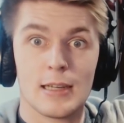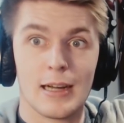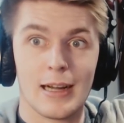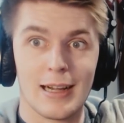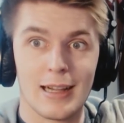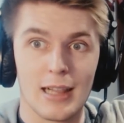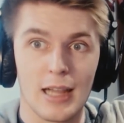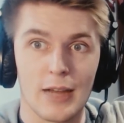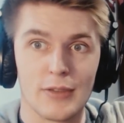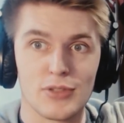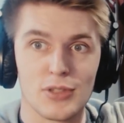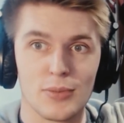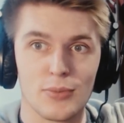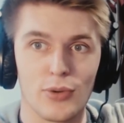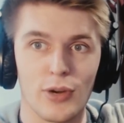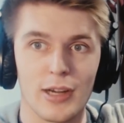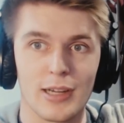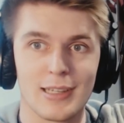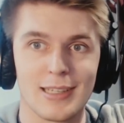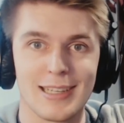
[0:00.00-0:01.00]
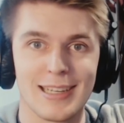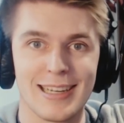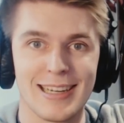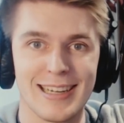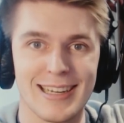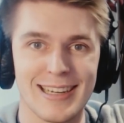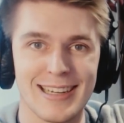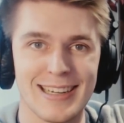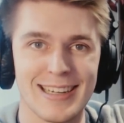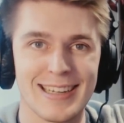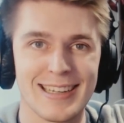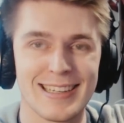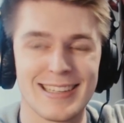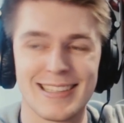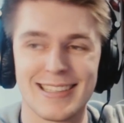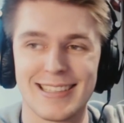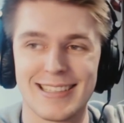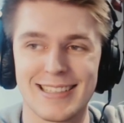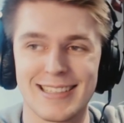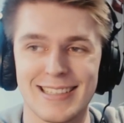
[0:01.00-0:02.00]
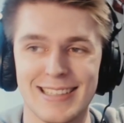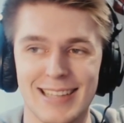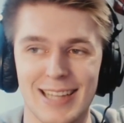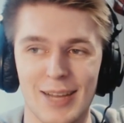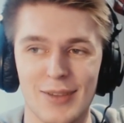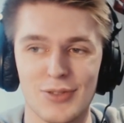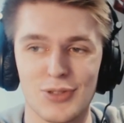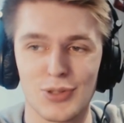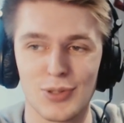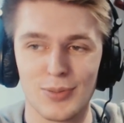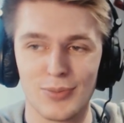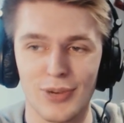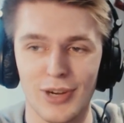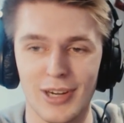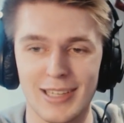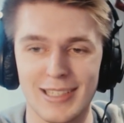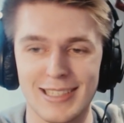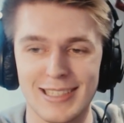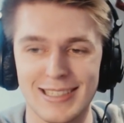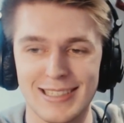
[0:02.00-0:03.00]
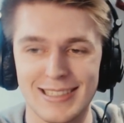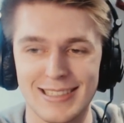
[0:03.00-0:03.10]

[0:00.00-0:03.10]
Livestream break. Livestream break.